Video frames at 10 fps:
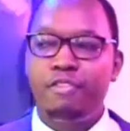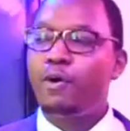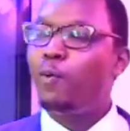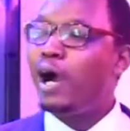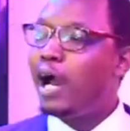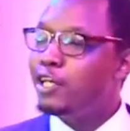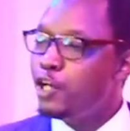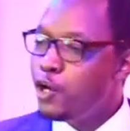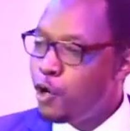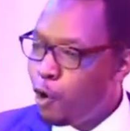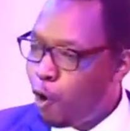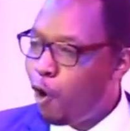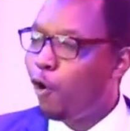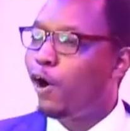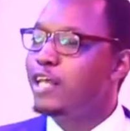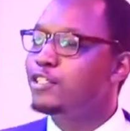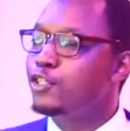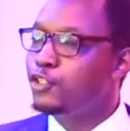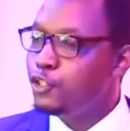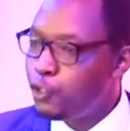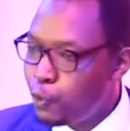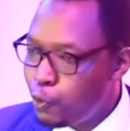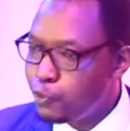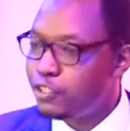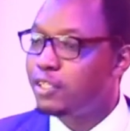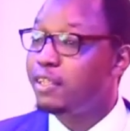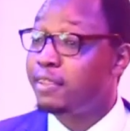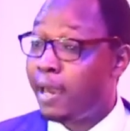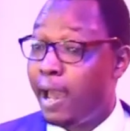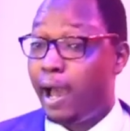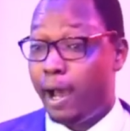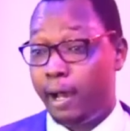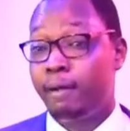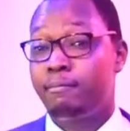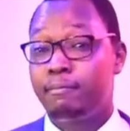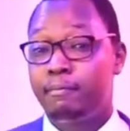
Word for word: The word know as is used there